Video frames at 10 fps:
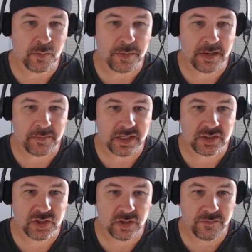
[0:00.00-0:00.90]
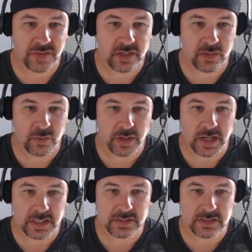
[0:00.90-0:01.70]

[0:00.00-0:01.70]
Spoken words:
but I'm not sure if they do or not.